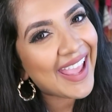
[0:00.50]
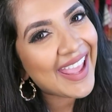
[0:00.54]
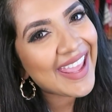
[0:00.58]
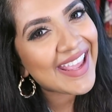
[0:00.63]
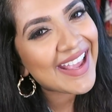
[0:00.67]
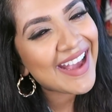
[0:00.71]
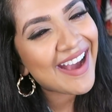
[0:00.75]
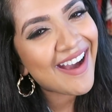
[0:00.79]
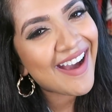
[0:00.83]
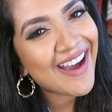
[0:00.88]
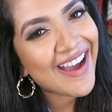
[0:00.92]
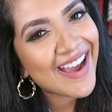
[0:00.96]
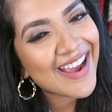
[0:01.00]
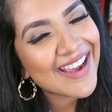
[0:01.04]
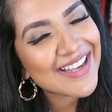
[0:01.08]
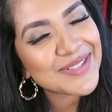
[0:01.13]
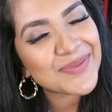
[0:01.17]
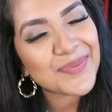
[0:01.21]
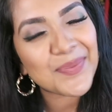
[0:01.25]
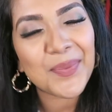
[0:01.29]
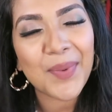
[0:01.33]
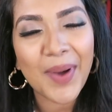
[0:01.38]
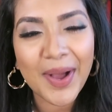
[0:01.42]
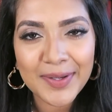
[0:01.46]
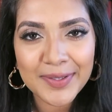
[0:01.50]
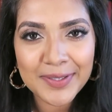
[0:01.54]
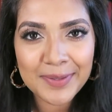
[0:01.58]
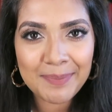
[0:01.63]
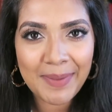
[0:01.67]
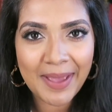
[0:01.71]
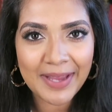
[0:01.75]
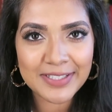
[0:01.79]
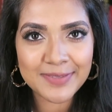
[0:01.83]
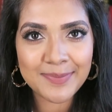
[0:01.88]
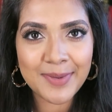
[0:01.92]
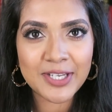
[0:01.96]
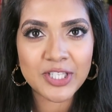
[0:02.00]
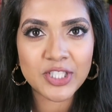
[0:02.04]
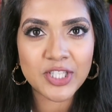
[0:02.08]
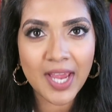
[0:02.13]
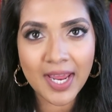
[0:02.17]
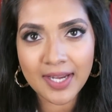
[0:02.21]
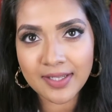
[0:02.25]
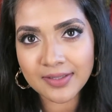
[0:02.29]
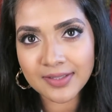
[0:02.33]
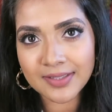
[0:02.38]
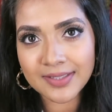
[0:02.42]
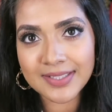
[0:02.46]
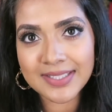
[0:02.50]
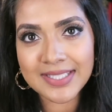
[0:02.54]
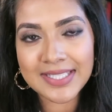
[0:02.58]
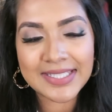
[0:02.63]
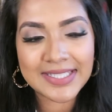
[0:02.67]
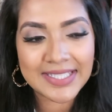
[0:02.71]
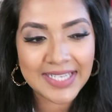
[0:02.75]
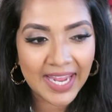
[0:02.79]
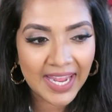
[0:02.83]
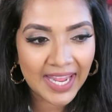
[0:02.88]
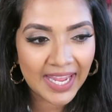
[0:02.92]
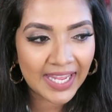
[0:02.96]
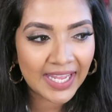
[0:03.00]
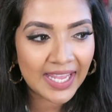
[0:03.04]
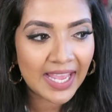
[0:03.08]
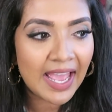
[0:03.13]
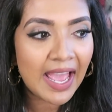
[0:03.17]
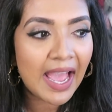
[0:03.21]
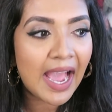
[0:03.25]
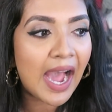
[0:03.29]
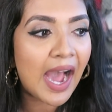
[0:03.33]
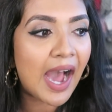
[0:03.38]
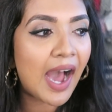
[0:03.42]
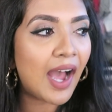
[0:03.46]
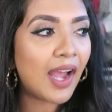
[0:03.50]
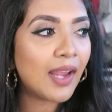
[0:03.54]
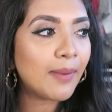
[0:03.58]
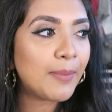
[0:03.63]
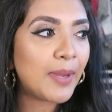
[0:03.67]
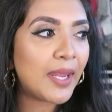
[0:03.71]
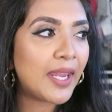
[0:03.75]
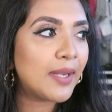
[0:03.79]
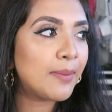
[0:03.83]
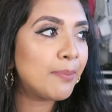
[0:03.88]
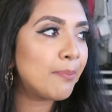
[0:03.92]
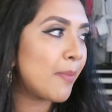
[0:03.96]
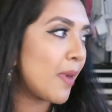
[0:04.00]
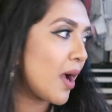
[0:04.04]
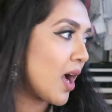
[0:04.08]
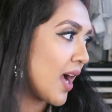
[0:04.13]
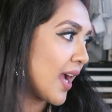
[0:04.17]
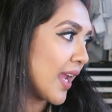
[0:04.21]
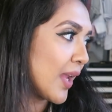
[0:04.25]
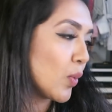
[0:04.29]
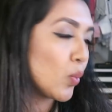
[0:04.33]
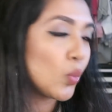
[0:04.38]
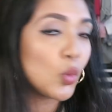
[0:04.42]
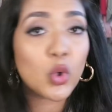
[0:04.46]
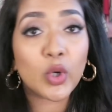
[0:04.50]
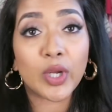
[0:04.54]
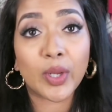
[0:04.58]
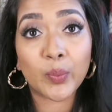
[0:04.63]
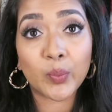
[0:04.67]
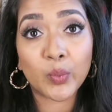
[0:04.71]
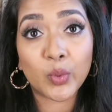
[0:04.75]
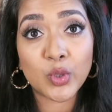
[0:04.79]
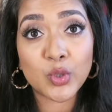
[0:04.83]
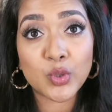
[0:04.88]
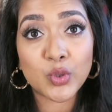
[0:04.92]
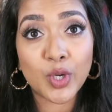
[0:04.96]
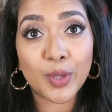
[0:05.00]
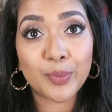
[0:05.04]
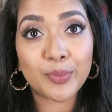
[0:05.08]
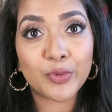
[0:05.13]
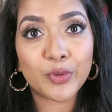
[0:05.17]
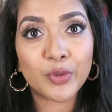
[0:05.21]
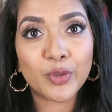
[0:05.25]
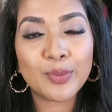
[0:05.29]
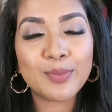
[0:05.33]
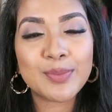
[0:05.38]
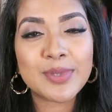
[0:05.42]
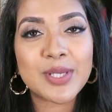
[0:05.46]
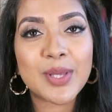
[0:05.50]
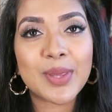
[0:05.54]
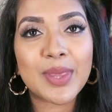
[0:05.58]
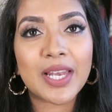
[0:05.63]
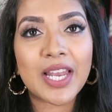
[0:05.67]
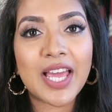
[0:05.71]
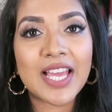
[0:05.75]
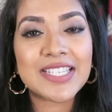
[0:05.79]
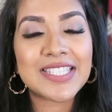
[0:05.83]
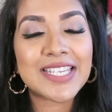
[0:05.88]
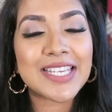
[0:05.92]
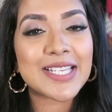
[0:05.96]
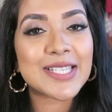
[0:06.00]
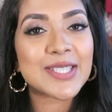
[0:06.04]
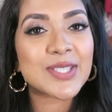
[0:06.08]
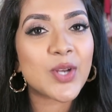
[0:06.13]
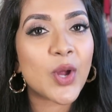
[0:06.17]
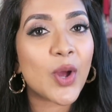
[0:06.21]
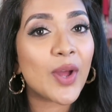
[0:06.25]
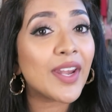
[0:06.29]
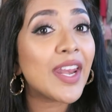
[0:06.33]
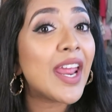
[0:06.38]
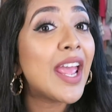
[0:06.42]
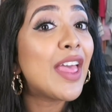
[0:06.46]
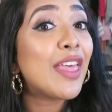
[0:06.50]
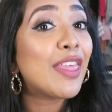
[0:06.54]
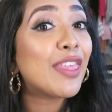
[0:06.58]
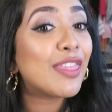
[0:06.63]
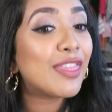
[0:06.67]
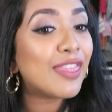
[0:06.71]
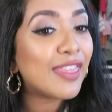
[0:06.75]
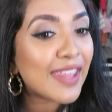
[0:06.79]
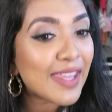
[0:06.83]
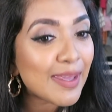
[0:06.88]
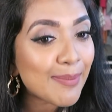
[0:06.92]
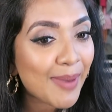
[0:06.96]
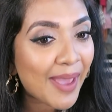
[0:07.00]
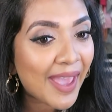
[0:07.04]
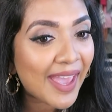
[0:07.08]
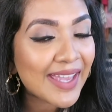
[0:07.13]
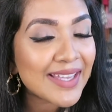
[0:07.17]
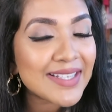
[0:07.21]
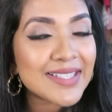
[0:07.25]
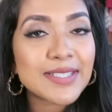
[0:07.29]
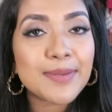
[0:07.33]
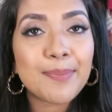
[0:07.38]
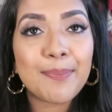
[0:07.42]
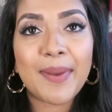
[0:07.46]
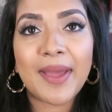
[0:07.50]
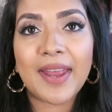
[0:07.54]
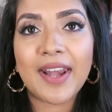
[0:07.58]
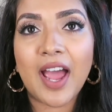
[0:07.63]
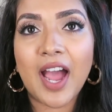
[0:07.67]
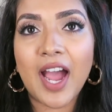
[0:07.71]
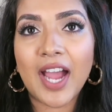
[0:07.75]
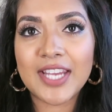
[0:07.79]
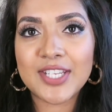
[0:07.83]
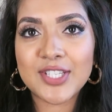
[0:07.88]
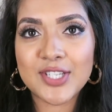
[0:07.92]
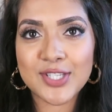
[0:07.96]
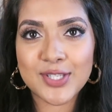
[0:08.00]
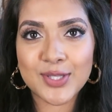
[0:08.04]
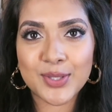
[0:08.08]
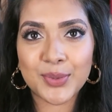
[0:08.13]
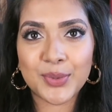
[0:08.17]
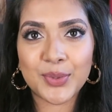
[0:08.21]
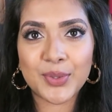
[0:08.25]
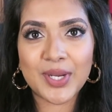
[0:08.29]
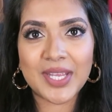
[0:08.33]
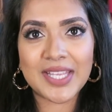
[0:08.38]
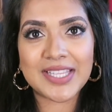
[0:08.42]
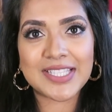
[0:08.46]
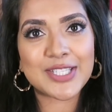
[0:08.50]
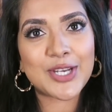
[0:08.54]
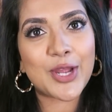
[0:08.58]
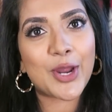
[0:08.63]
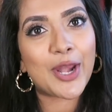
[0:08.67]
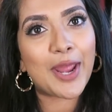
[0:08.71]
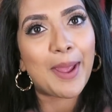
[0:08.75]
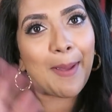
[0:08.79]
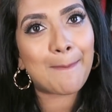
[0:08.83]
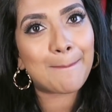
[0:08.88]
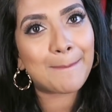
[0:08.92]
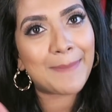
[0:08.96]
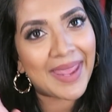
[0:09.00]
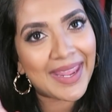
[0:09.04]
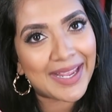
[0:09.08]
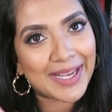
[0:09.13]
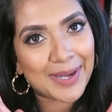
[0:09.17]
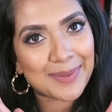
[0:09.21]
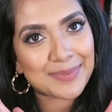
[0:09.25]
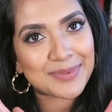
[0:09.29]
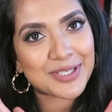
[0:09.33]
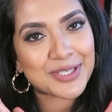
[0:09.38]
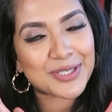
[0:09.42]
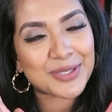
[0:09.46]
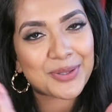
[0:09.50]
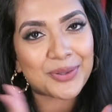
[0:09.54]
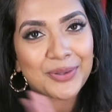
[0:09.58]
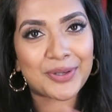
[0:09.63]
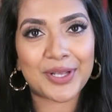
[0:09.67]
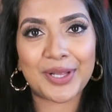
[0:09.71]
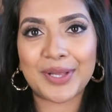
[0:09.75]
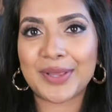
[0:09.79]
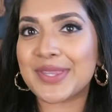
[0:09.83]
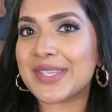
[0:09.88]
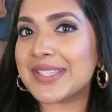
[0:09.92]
Hey guys, welcome back to my channel. Today I'm in my walk-in wardrobe room, so the lighting is not the best, but I just thought it's not a makeup tutorial.